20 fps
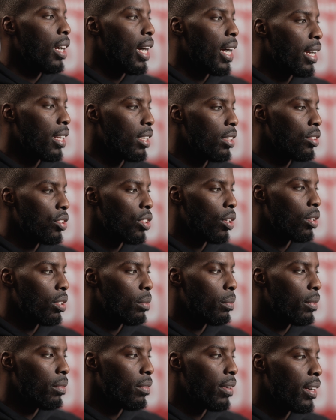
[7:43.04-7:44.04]
I can show
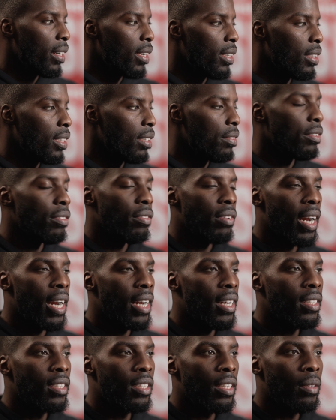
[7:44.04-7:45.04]
them a very different
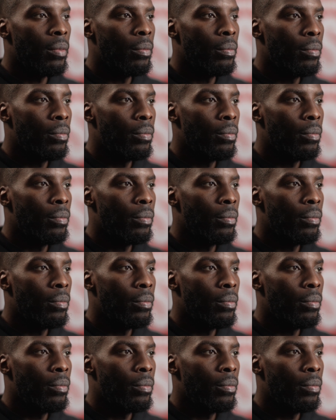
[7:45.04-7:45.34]
reality.